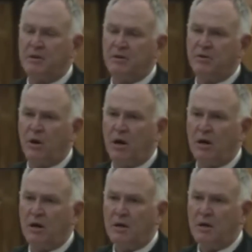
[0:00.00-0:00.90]
you are,
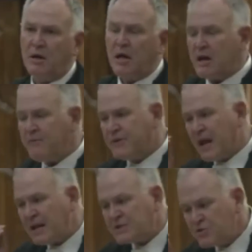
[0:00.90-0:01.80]
if
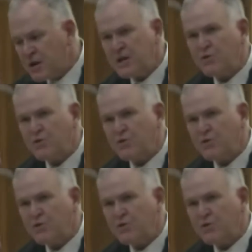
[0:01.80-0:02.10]
that's really your